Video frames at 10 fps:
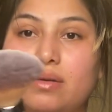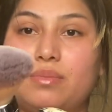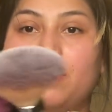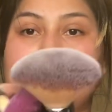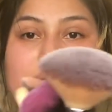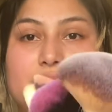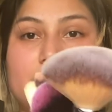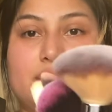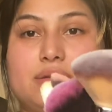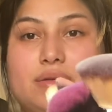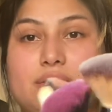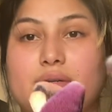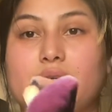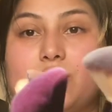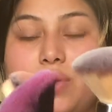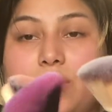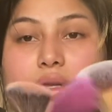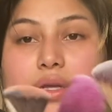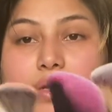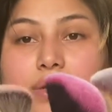basically is what you
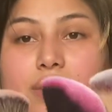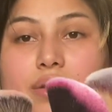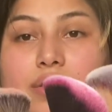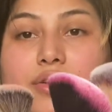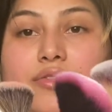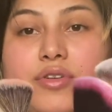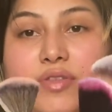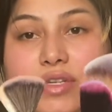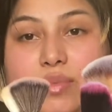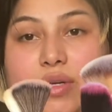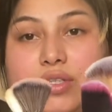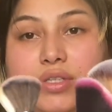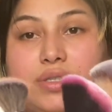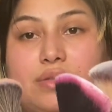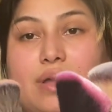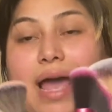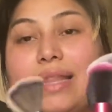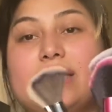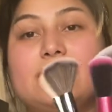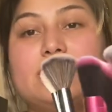need for face brushes. At
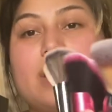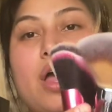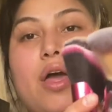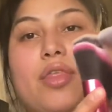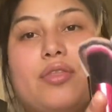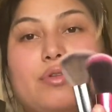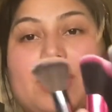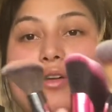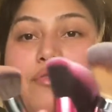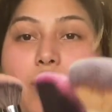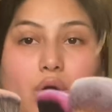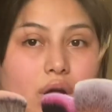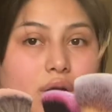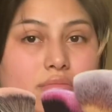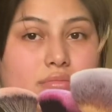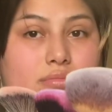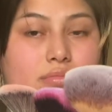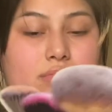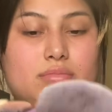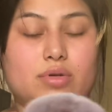least 3 to 4.
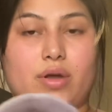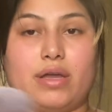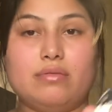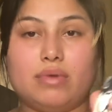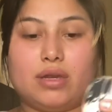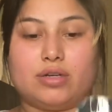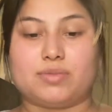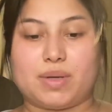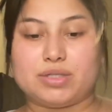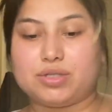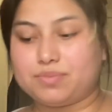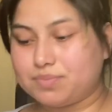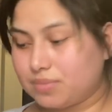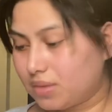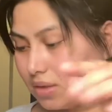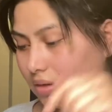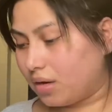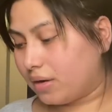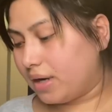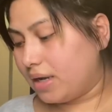Okay, and your sponge.
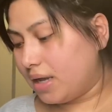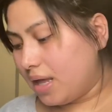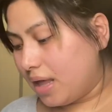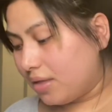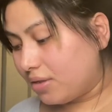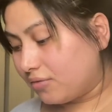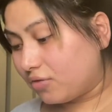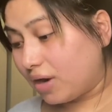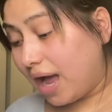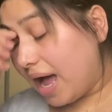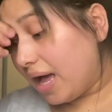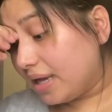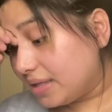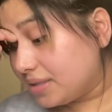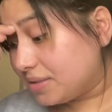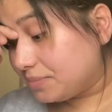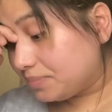All right, and then for eyes,